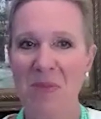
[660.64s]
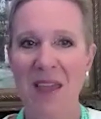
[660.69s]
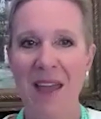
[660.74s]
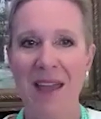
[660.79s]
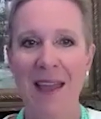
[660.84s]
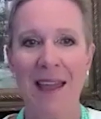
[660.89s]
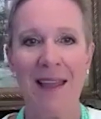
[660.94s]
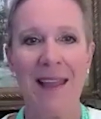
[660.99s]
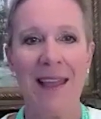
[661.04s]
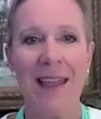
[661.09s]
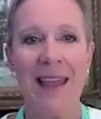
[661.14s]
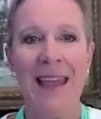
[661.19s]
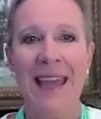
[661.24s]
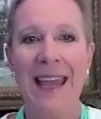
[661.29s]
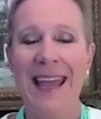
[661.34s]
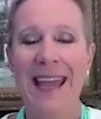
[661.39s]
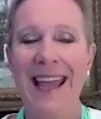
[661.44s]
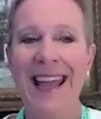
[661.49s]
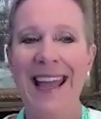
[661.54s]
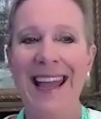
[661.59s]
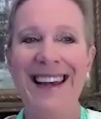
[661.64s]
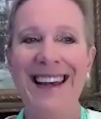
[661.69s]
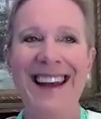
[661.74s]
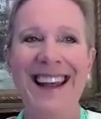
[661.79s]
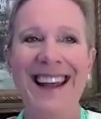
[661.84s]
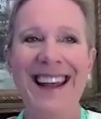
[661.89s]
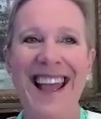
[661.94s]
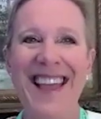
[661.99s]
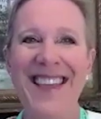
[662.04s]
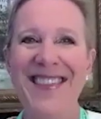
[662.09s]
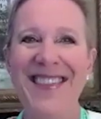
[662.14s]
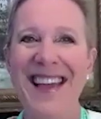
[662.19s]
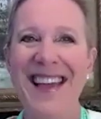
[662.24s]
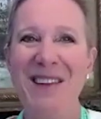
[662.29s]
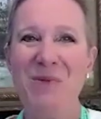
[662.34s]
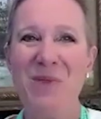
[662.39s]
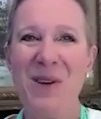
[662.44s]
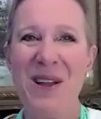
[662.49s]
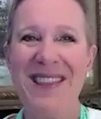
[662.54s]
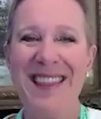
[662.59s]
thing. And
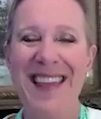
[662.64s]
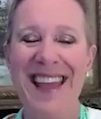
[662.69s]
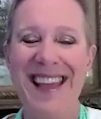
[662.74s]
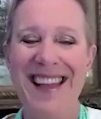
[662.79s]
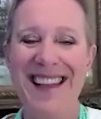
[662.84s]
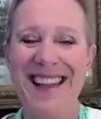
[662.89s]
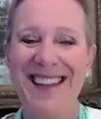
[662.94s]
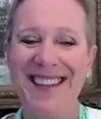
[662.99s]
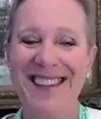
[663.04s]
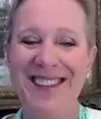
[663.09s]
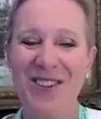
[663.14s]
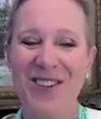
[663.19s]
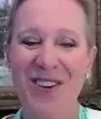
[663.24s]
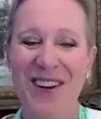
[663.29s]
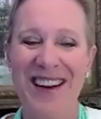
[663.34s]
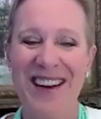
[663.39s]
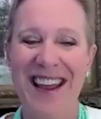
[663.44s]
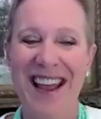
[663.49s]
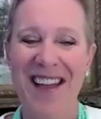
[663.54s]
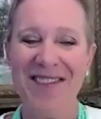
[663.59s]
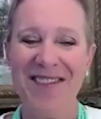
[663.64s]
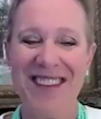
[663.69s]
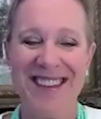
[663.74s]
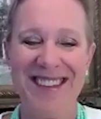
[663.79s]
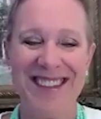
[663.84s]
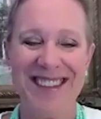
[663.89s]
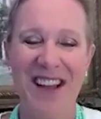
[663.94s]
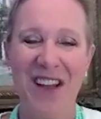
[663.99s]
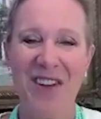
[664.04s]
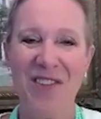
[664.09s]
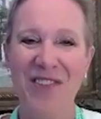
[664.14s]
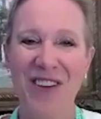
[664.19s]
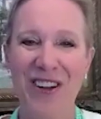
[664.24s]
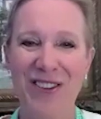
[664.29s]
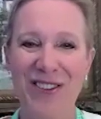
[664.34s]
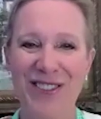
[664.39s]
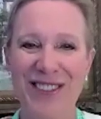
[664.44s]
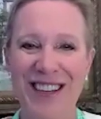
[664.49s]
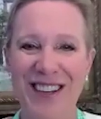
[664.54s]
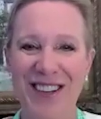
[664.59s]
then when they started having cell
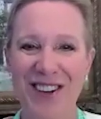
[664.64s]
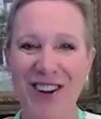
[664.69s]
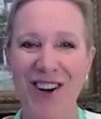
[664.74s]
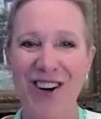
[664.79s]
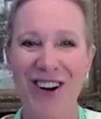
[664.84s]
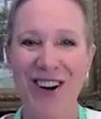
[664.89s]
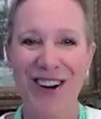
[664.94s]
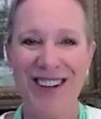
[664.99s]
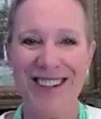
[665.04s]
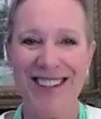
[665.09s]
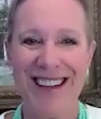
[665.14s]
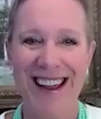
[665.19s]
phones in cars,